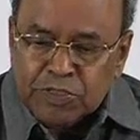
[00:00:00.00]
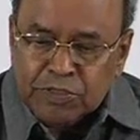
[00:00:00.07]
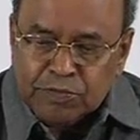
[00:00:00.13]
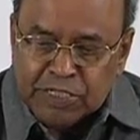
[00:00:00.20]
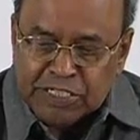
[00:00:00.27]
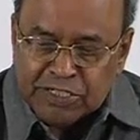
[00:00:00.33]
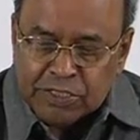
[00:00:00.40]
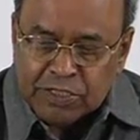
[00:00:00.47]
You
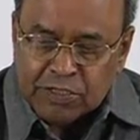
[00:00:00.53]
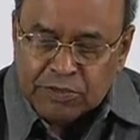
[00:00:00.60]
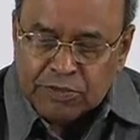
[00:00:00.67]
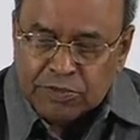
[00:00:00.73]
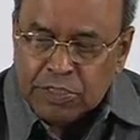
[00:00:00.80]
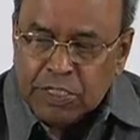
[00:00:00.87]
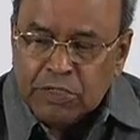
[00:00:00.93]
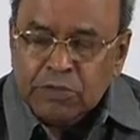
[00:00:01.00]
must
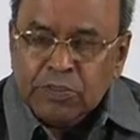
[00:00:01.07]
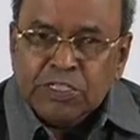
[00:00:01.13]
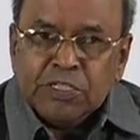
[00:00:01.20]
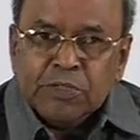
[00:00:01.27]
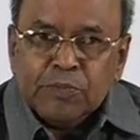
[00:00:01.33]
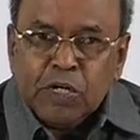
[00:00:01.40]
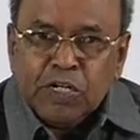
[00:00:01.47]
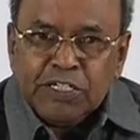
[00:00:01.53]
have, in
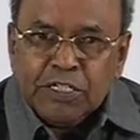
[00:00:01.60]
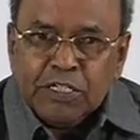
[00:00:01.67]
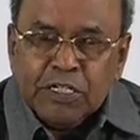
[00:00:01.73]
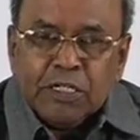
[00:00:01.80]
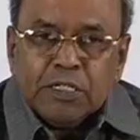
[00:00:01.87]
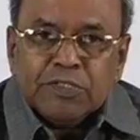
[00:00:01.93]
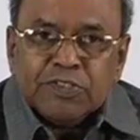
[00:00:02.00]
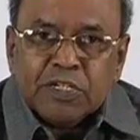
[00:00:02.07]
the
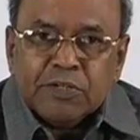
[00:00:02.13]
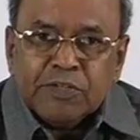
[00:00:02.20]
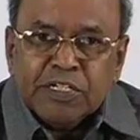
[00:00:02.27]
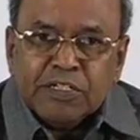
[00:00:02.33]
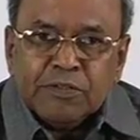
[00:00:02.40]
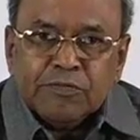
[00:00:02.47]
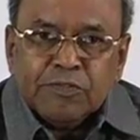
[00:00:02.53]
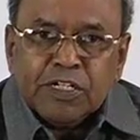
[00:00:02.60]
module
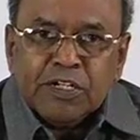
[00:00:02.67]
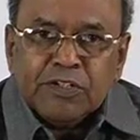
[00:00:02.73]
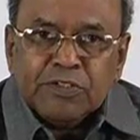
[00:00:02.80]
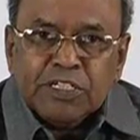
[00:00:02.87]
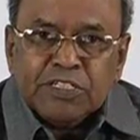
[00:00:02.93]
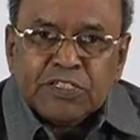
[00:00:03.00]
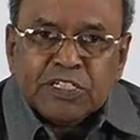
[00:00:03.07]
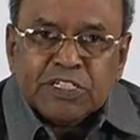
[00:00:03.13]
7 we
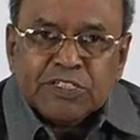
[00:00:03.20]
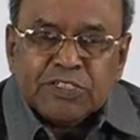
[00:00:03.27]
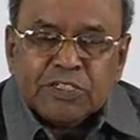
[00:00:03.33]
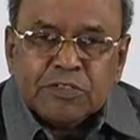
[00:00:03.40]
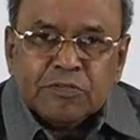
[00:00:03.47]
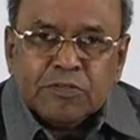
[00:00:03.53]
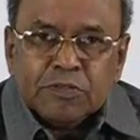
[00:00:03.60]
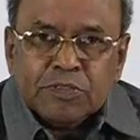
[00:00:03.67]
have discussed
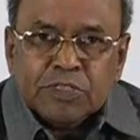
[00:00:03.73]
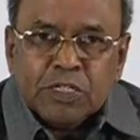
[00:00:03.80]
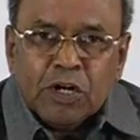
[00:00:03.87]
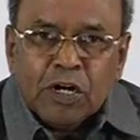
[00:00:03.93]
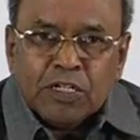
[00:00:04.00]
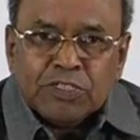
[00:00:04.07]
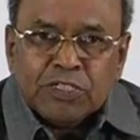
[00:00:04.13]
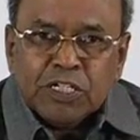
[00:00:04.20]
the
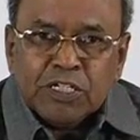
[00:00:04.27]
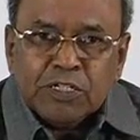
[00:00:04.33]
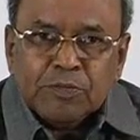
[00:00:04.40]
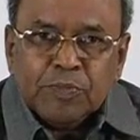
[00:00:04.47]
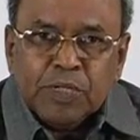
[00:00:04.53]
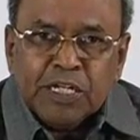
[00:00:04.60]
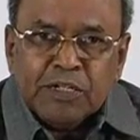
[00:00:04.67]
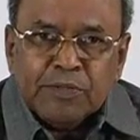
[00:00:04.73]
auxiliary
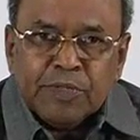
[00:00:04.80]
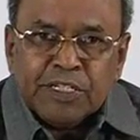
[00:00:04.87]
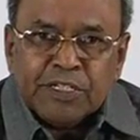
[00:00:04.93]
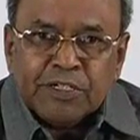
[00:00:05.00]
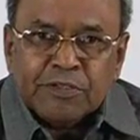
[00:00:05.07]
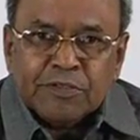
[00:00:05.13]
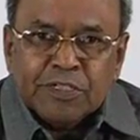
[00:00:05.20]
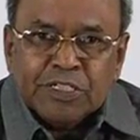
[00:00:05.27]
plane
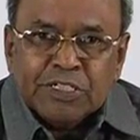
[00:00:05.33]
method.